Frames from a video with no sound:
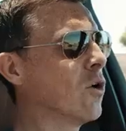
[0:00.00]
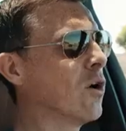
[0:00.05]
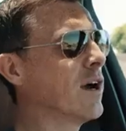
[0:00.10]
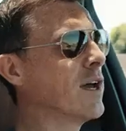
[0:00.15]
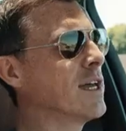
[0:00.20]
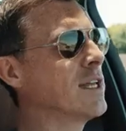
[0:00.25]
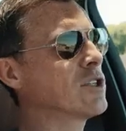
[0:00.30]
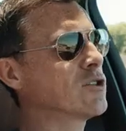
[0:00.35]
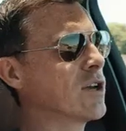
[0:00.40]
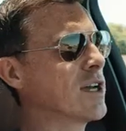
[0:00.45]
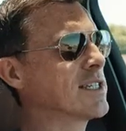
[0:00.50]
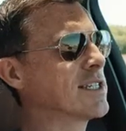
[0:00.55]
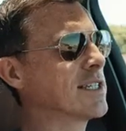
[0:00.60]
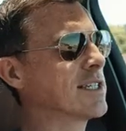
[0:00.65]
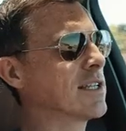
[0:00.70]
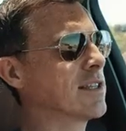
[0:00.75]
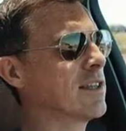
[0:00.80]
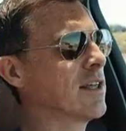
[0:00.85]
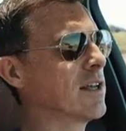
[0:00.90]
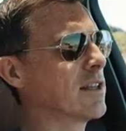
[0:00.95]
Quite interesting
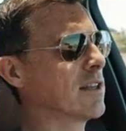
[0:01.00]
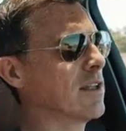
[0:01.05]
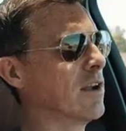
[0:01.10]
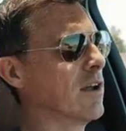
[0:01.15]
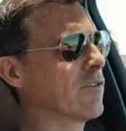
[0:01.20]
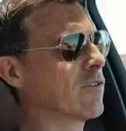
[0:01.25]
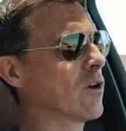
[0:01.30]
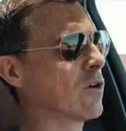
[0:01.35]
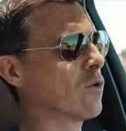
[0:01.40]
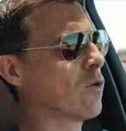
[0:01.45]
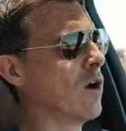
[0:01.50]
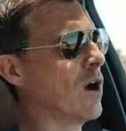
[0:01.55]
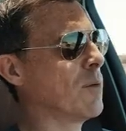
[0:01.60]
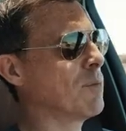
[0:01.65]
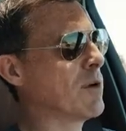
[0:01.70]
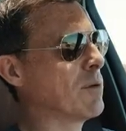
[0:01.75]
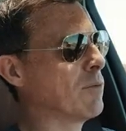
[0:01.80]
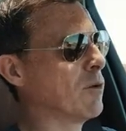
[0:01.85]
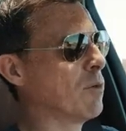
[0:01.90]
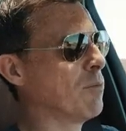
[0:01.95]
to think that I've got quite a
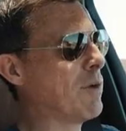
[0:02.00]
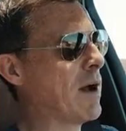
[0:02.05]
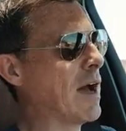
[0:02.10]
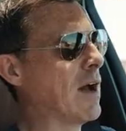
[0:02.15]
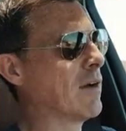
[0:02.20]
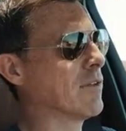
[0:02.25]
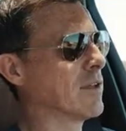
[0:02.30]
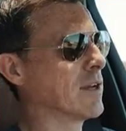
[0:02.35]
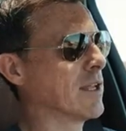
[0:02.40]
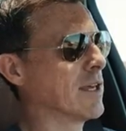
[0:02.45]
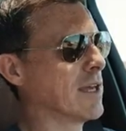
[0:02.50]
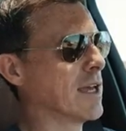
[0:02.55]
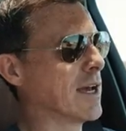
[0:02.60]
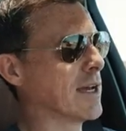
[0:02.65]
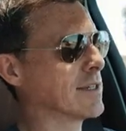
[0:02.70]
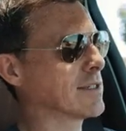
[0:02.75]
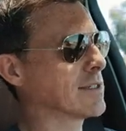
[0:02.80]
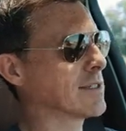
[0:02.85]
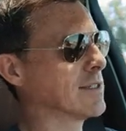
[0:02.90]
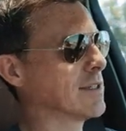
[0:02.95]
bit more power than he
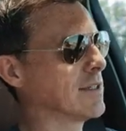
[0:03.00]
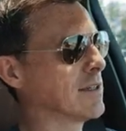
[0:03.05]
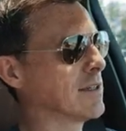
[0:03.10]
has.